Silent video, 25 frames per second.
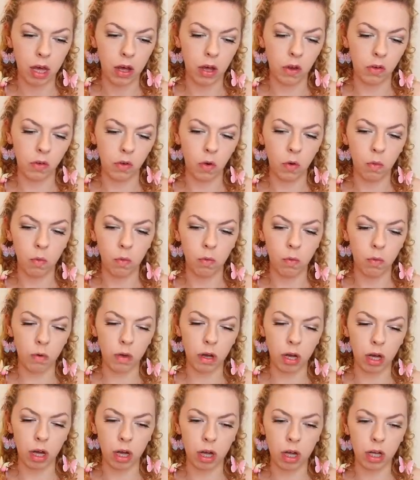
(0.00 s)
a dog
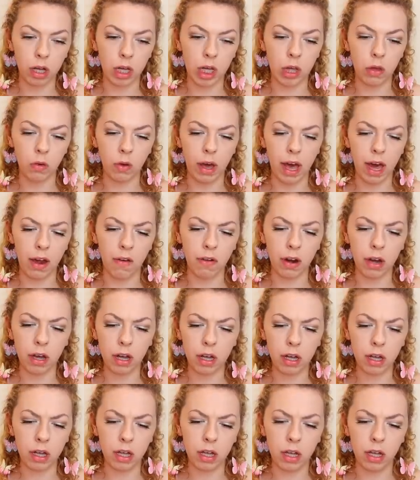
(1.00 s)
walker in your
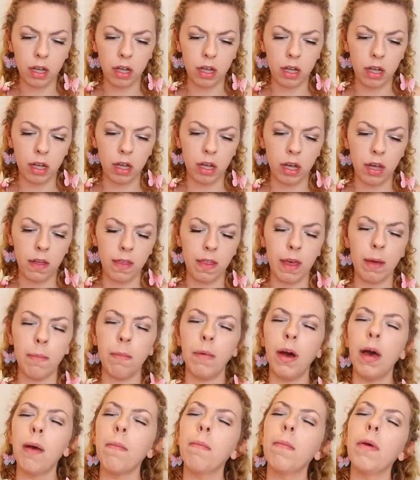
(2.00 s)
area. They
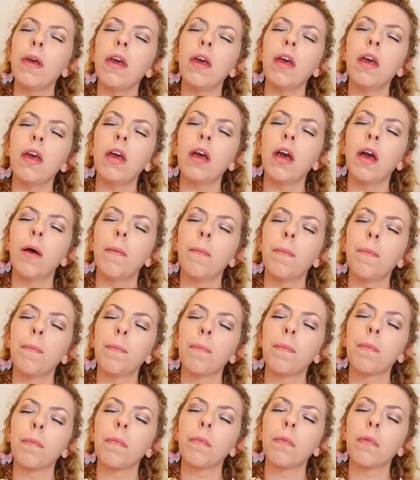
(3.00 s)
might be
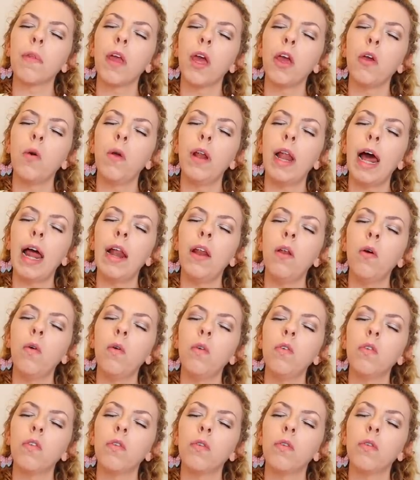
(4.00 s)
your
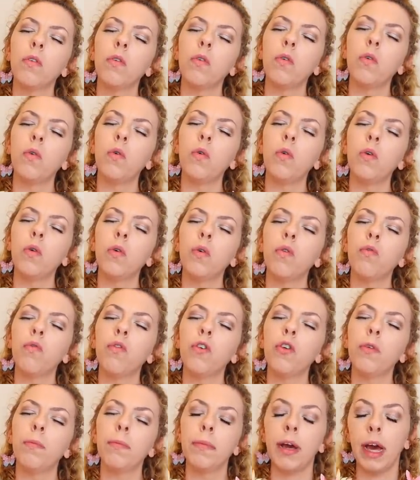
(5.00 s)
landlord or your
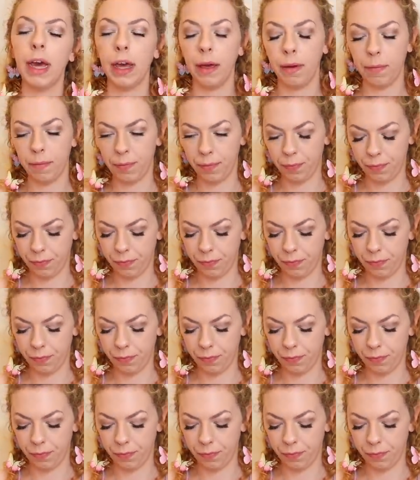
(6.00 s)
roommate.